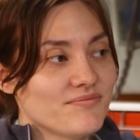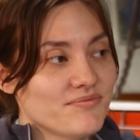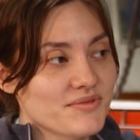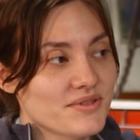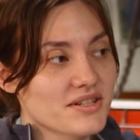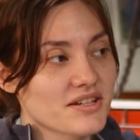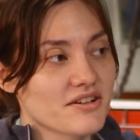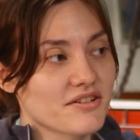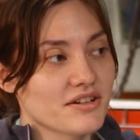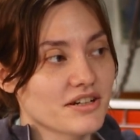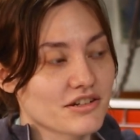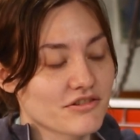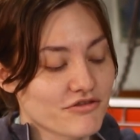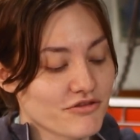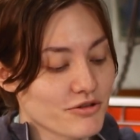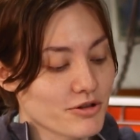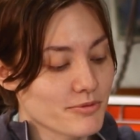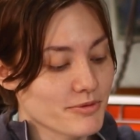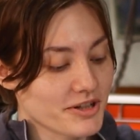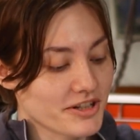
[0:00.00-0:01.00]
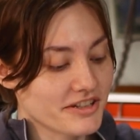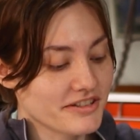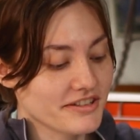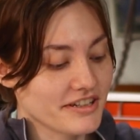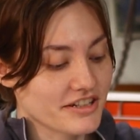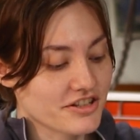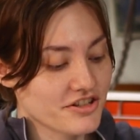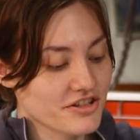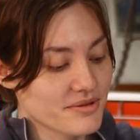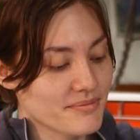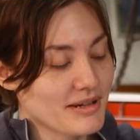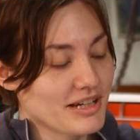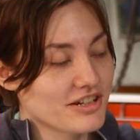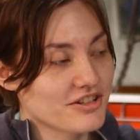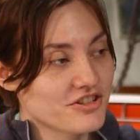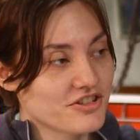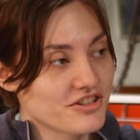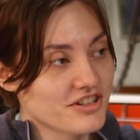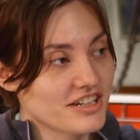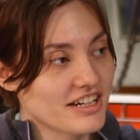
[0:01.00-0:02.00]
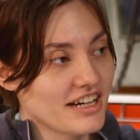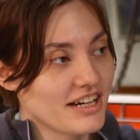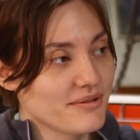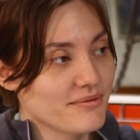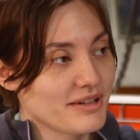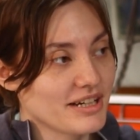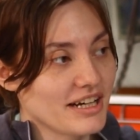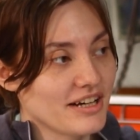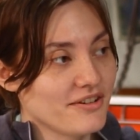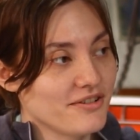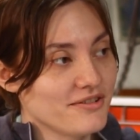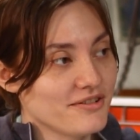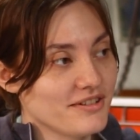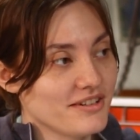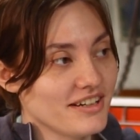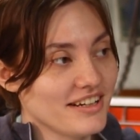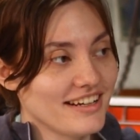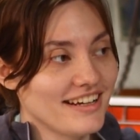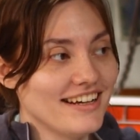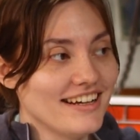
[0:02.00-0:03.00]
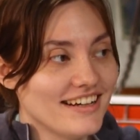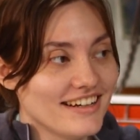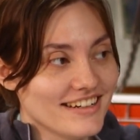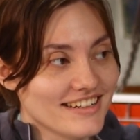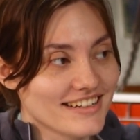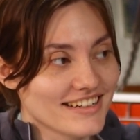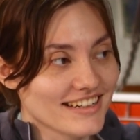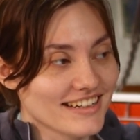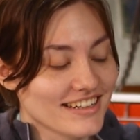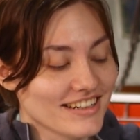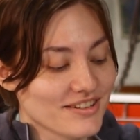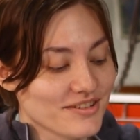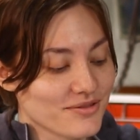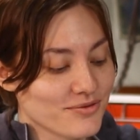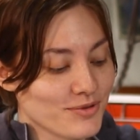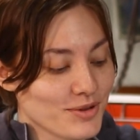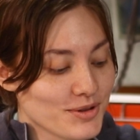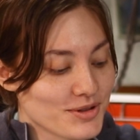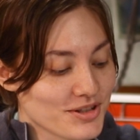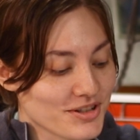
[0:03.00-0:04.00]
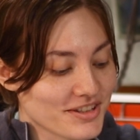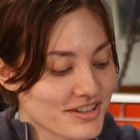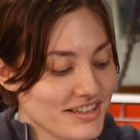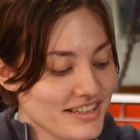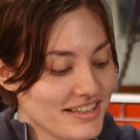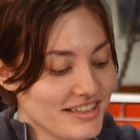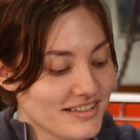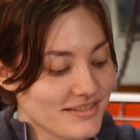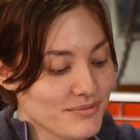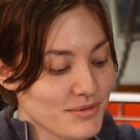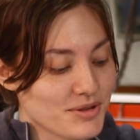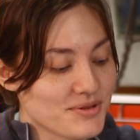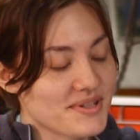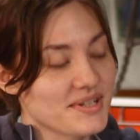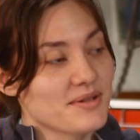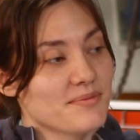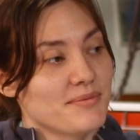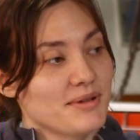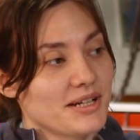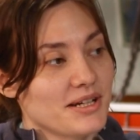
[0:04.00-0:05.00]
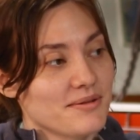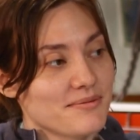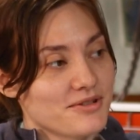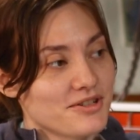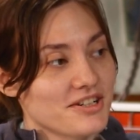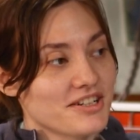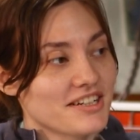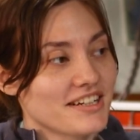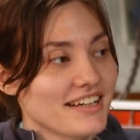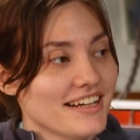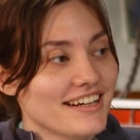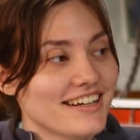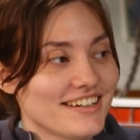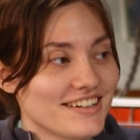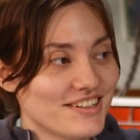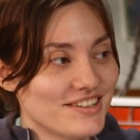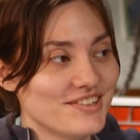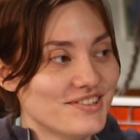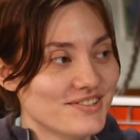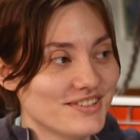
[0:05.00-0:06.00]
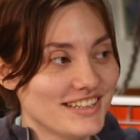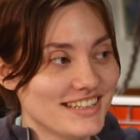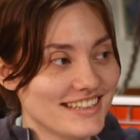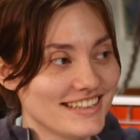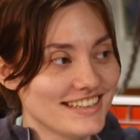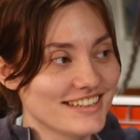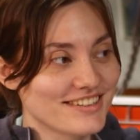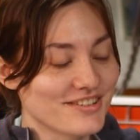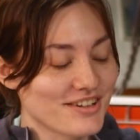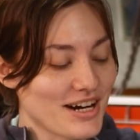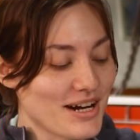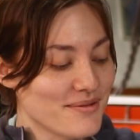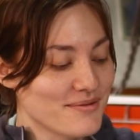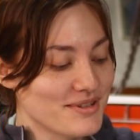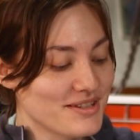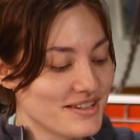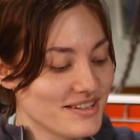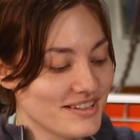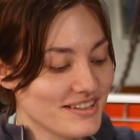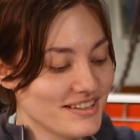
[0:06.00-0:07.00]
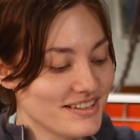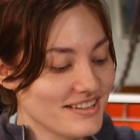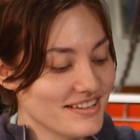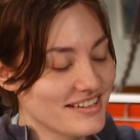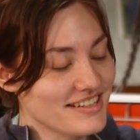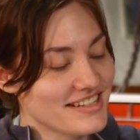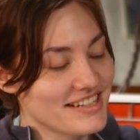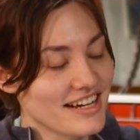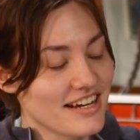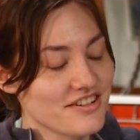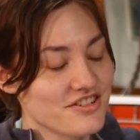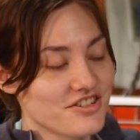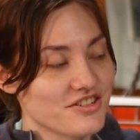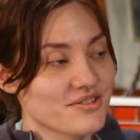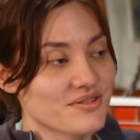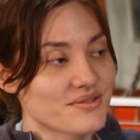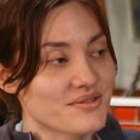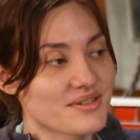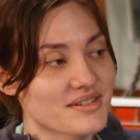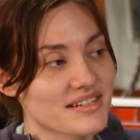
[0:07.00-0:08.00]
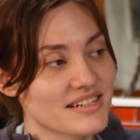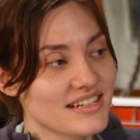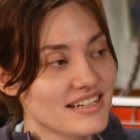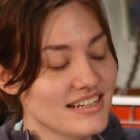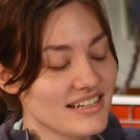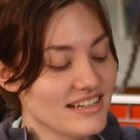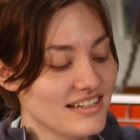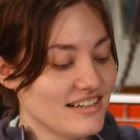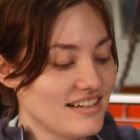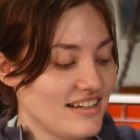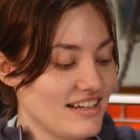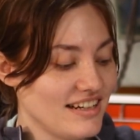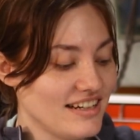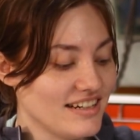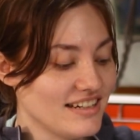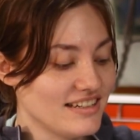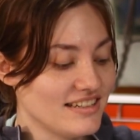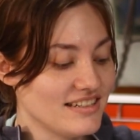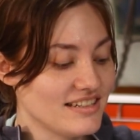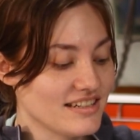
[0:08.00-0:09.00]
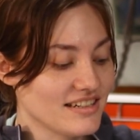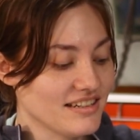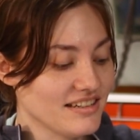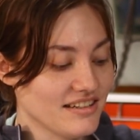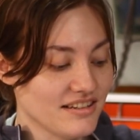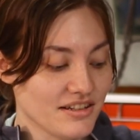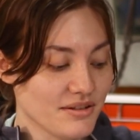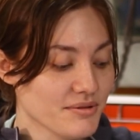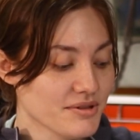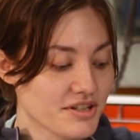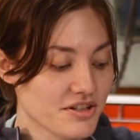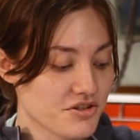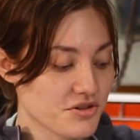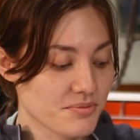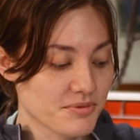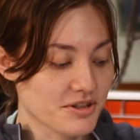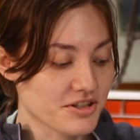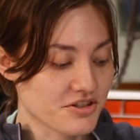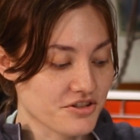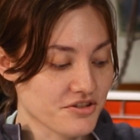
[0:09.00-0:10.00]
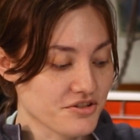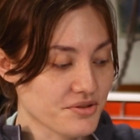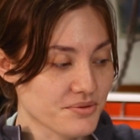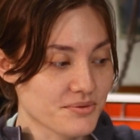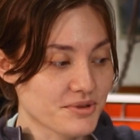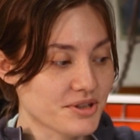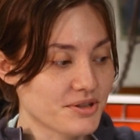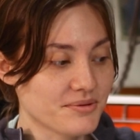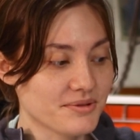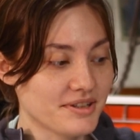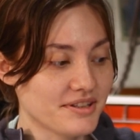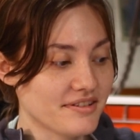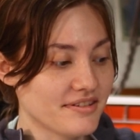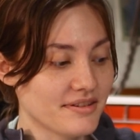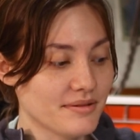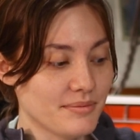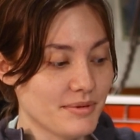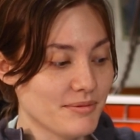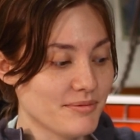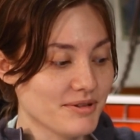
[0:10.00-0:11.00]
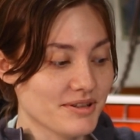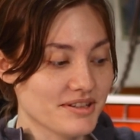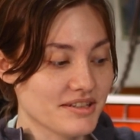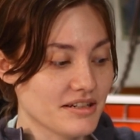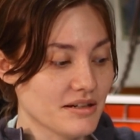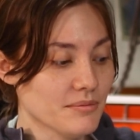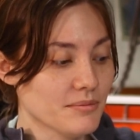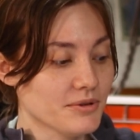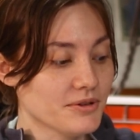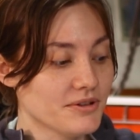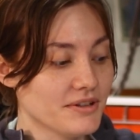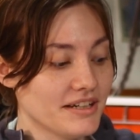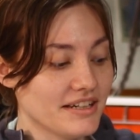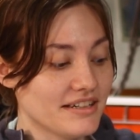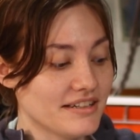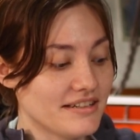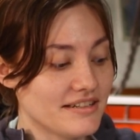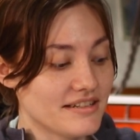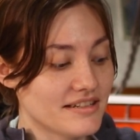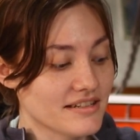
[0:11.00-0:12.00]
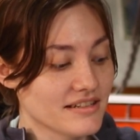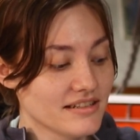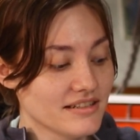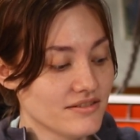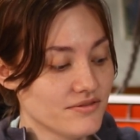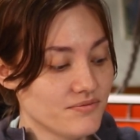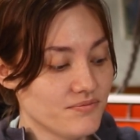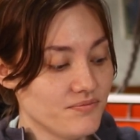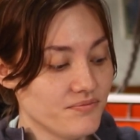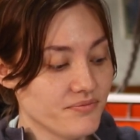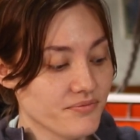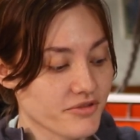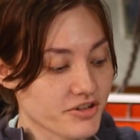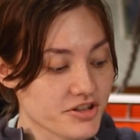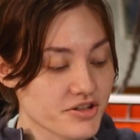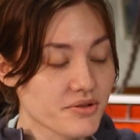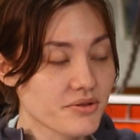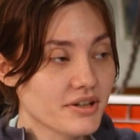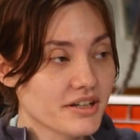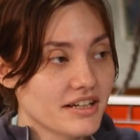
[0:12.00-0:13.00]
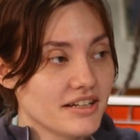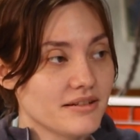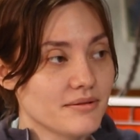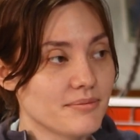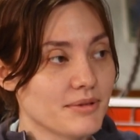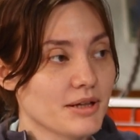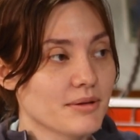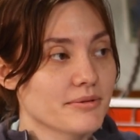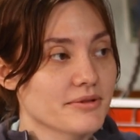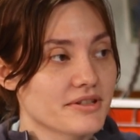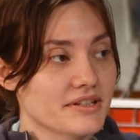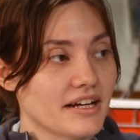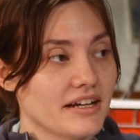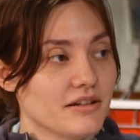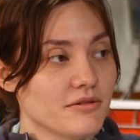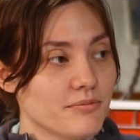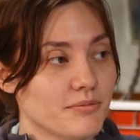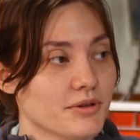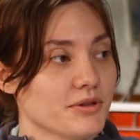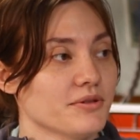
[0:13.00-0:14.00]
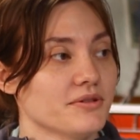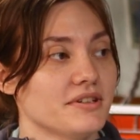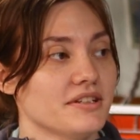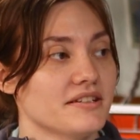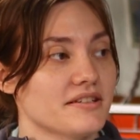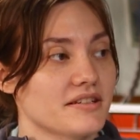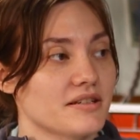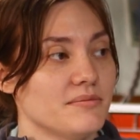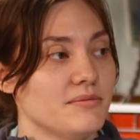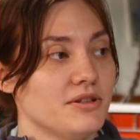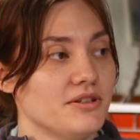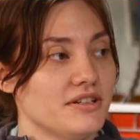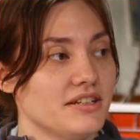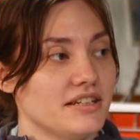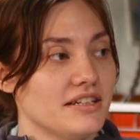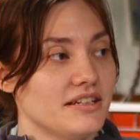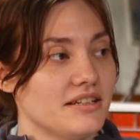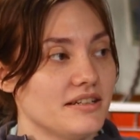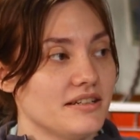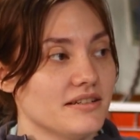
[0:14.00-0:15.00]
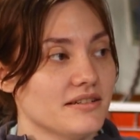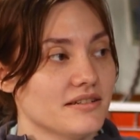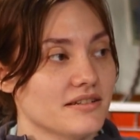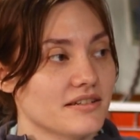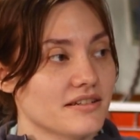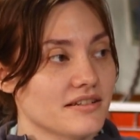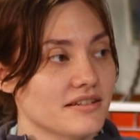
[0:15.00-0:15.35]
So our former collections manager and I went out and we took the museum pickup truck and we grabbed the statues. And they were such a pleasure to work with, the people at the temple. And we're so lucky to be able to kind of build these community